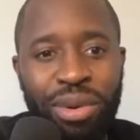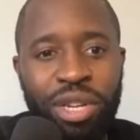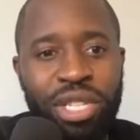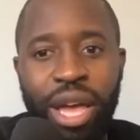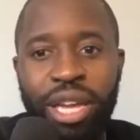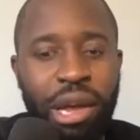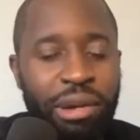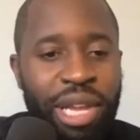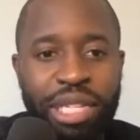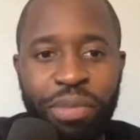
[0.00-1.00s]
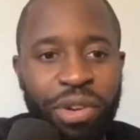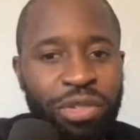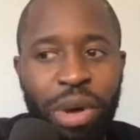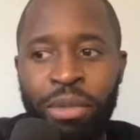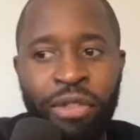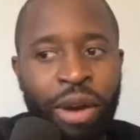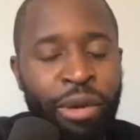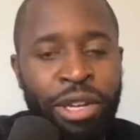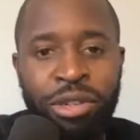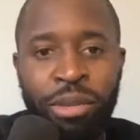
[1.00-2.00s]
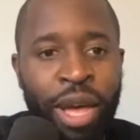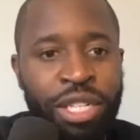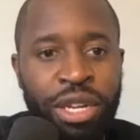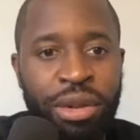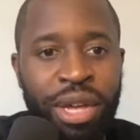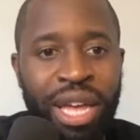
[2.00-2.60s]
which is I can only experience what I'm a vibrational match to.